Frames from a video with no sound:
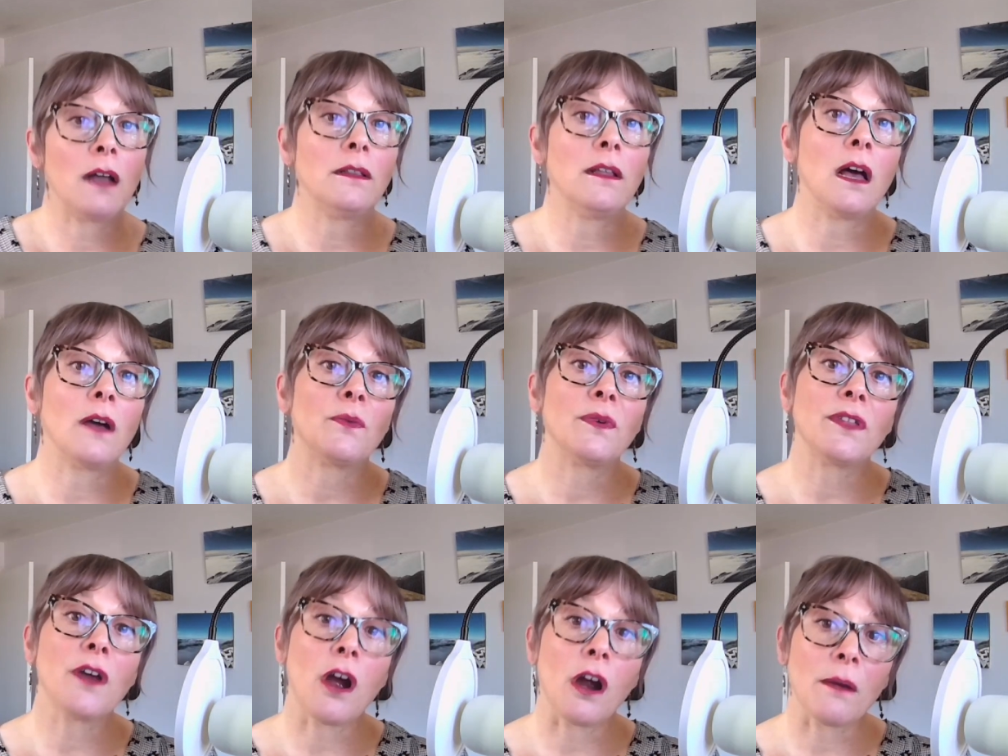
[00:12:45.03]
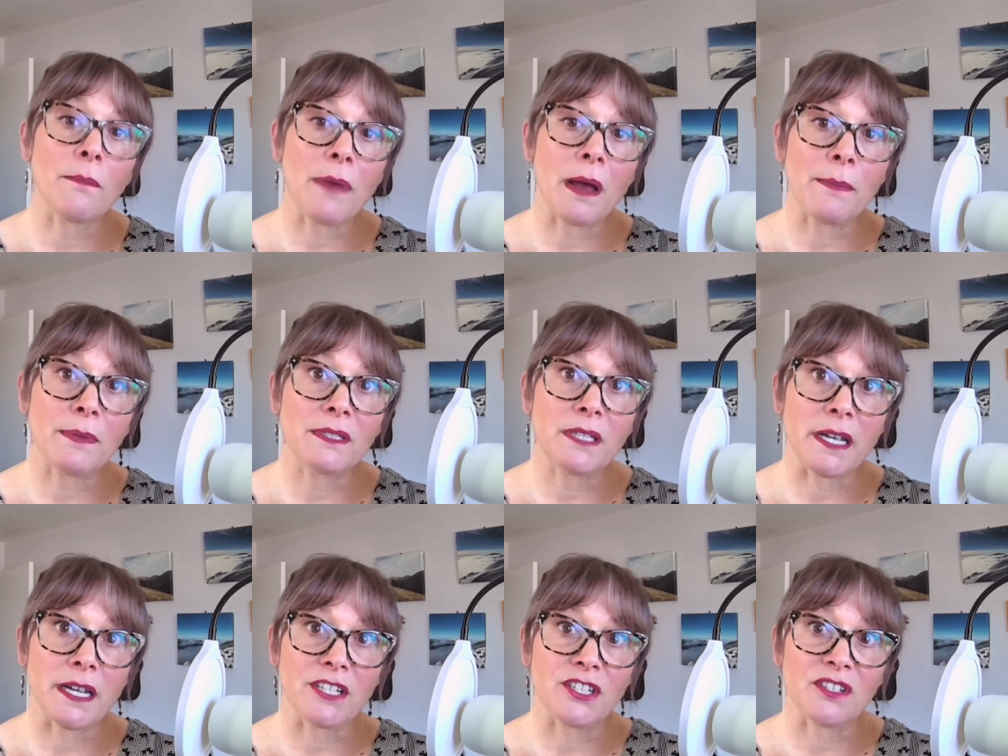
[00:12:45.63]
Along with heart
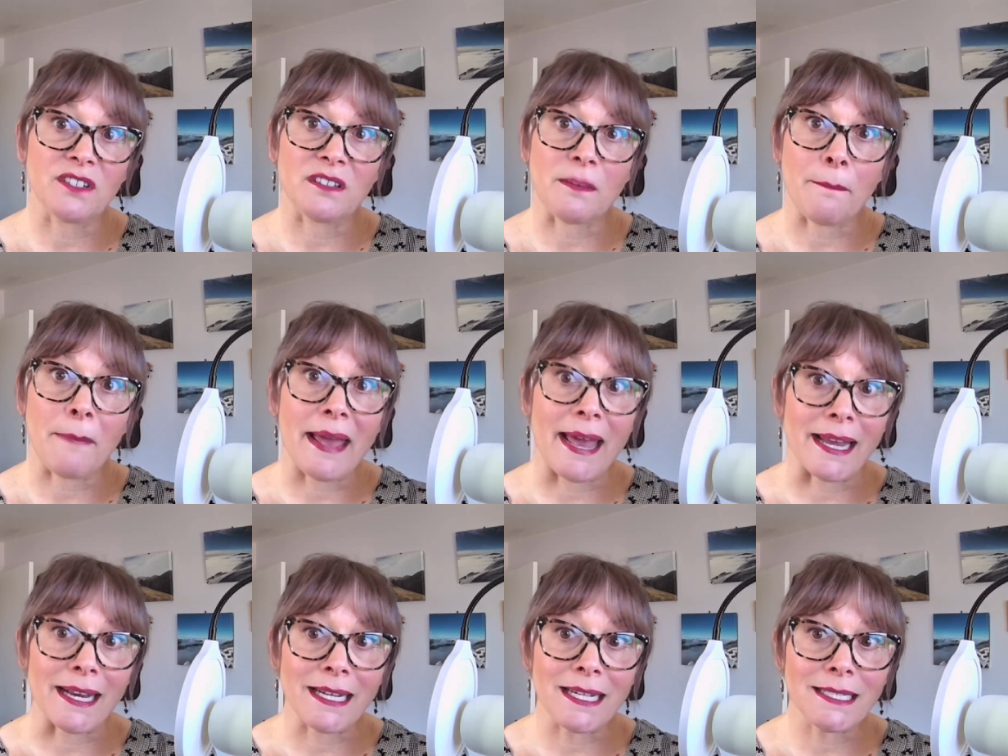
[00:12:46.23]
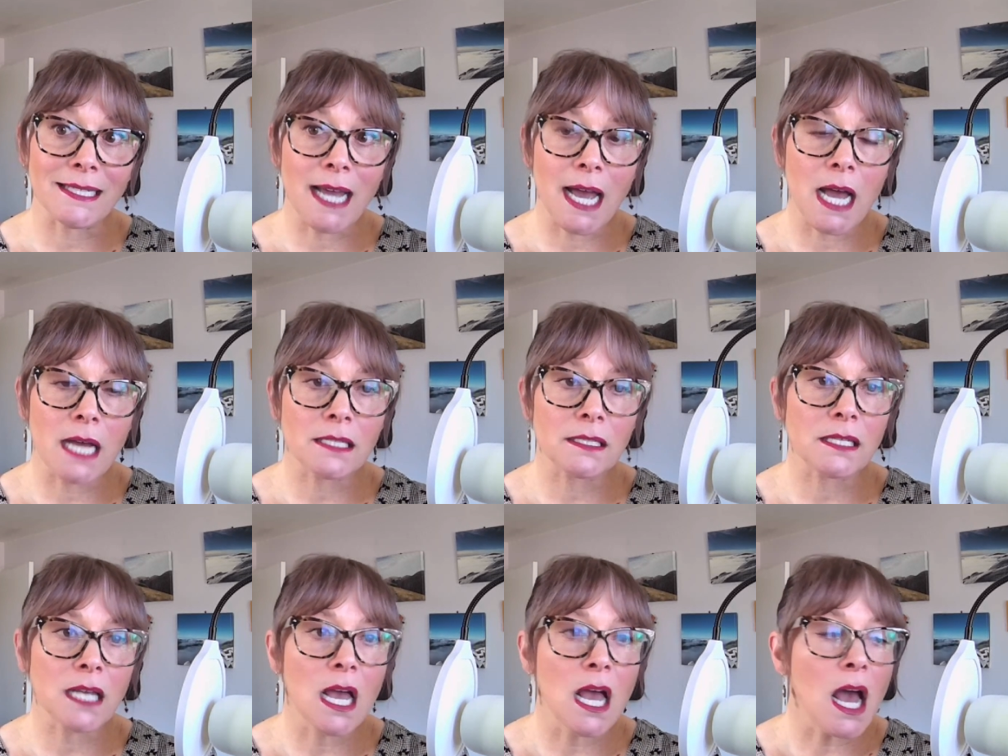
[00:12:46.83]
palpitations and panic
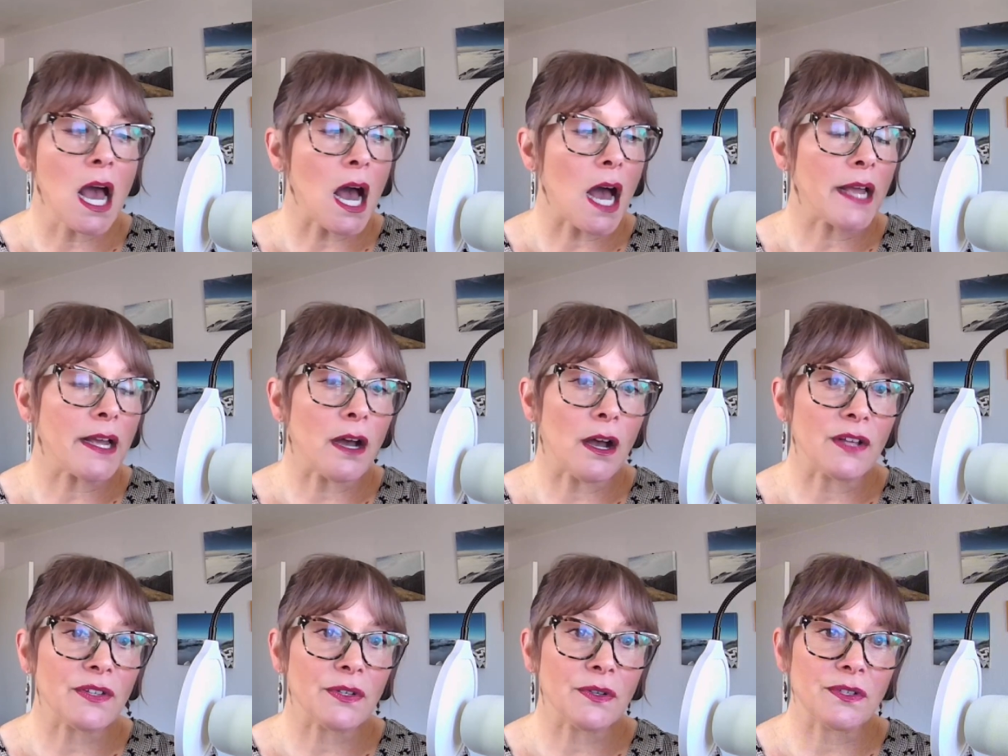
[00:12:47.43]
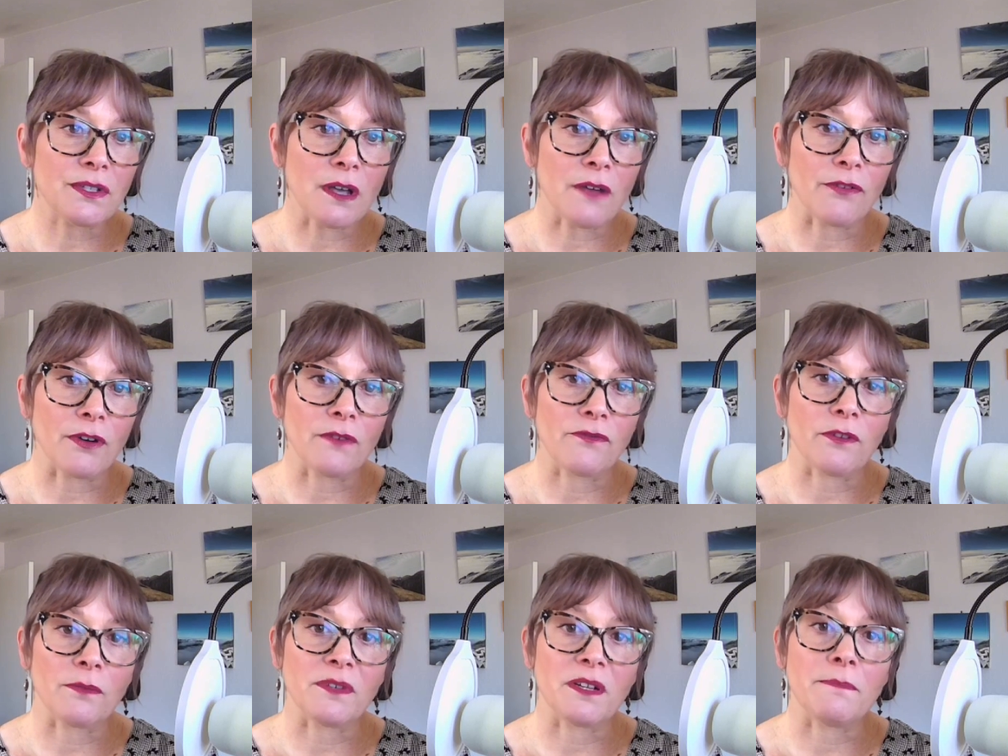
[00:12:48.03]
attacks, I also
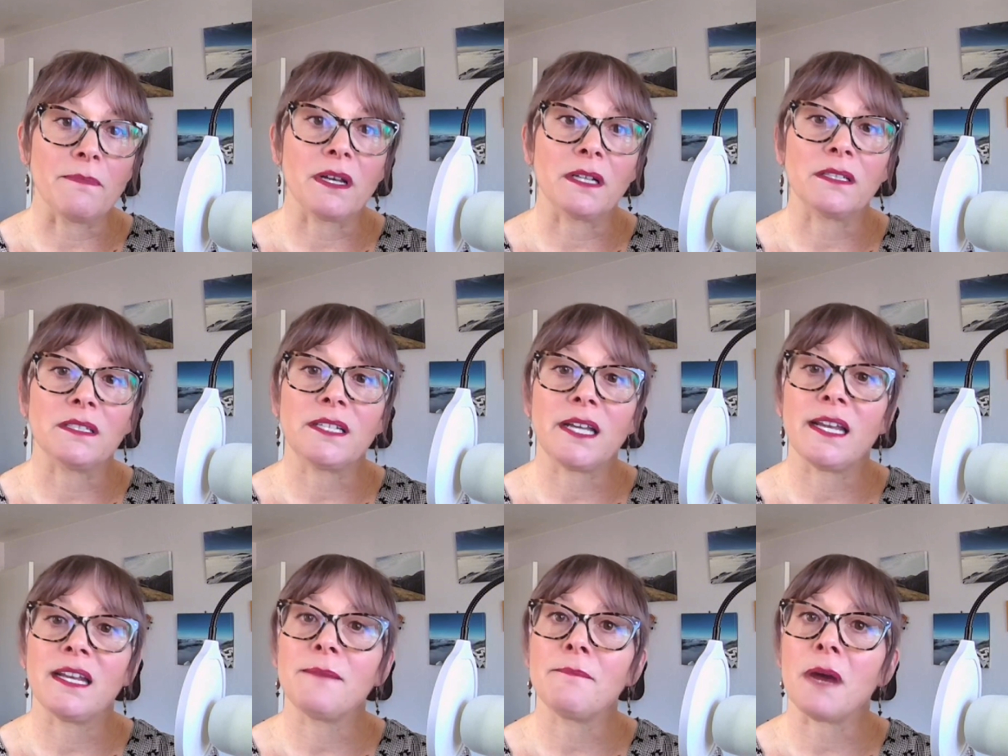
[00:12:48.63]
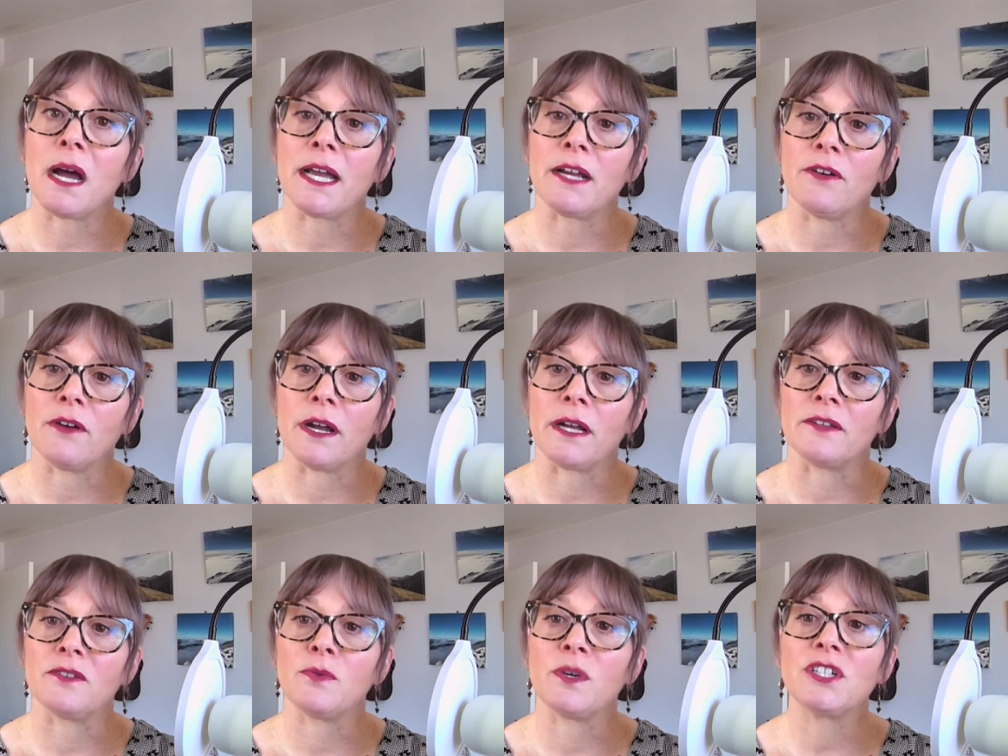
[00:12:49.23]
suffered from debilitating
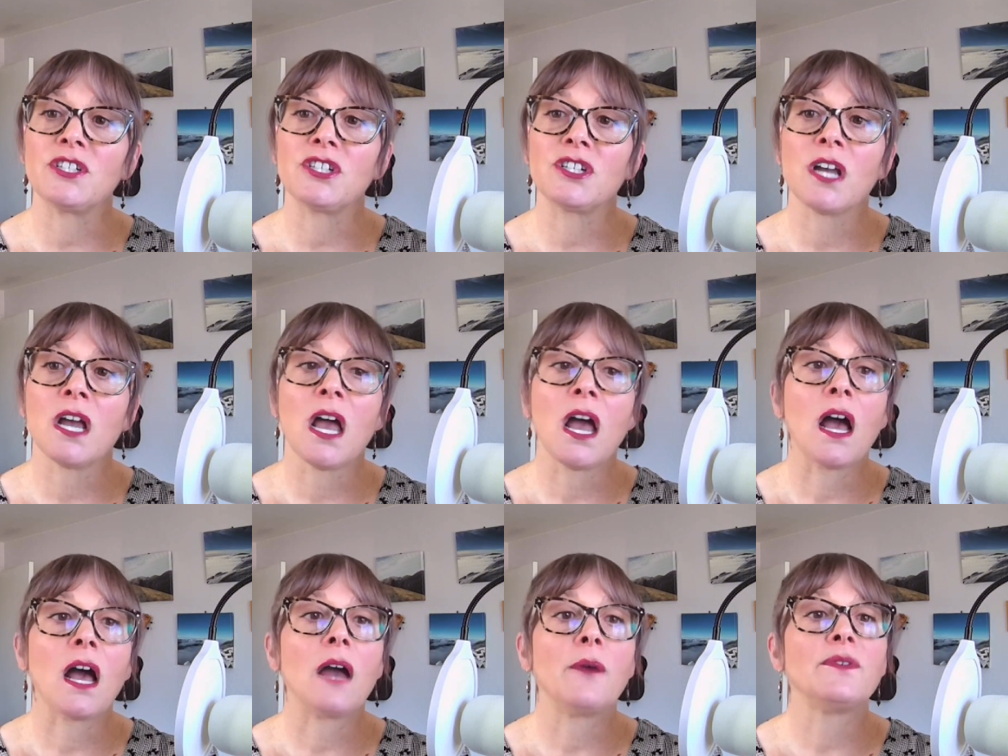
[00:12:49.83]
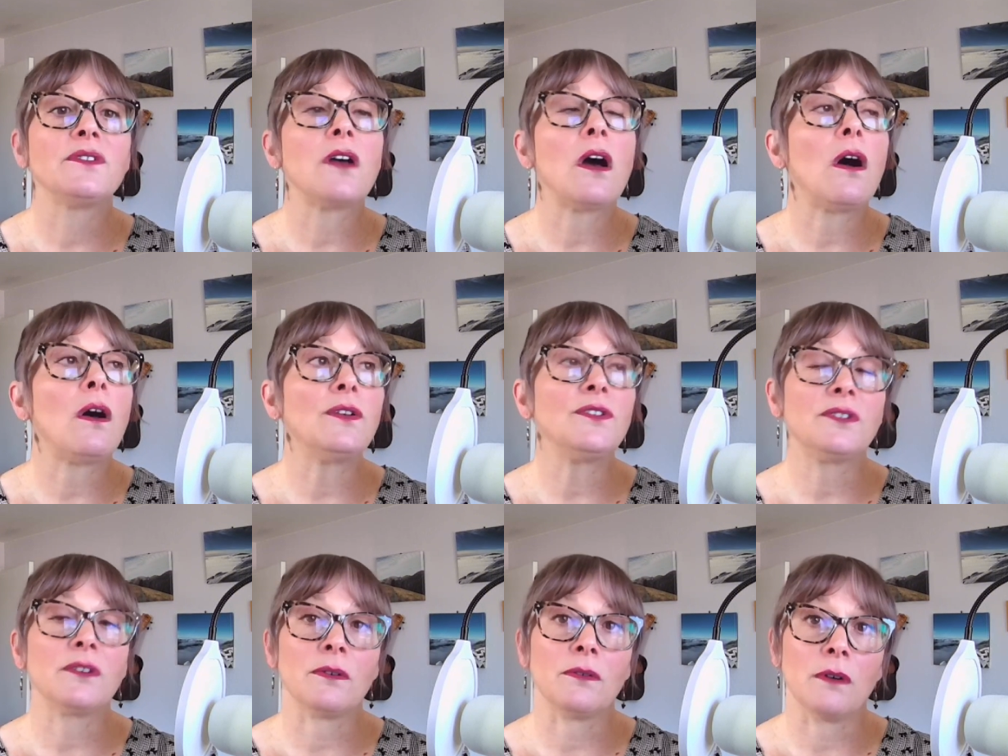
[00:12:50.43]
migraines, which I was
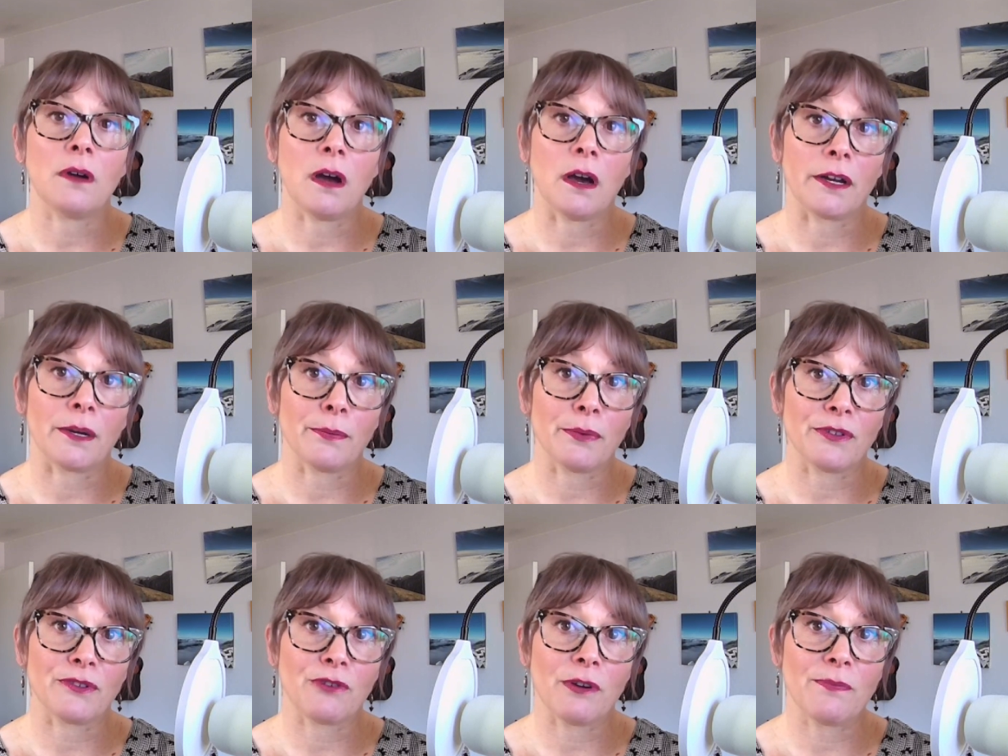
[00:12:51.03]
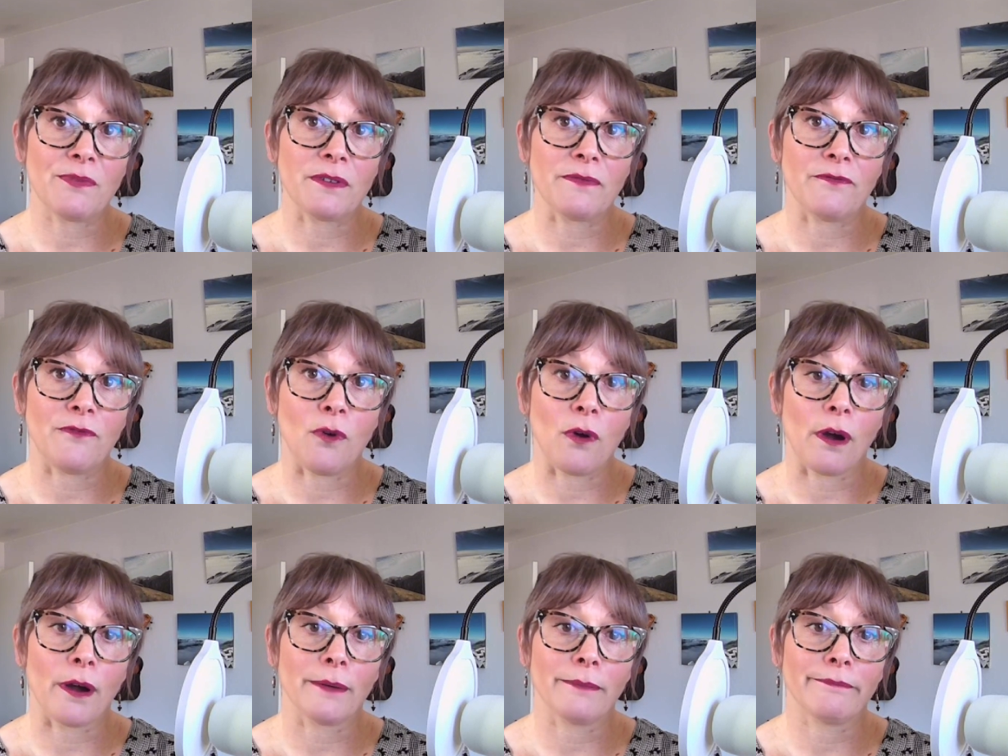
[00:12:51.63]
also on a prescription
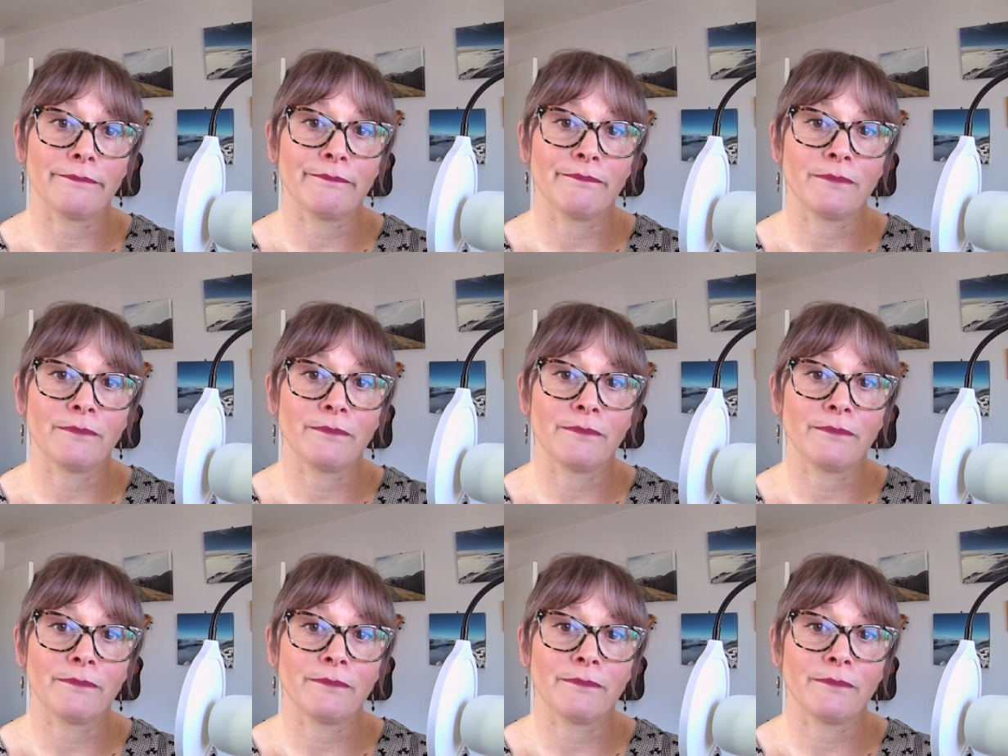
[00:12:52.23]
for.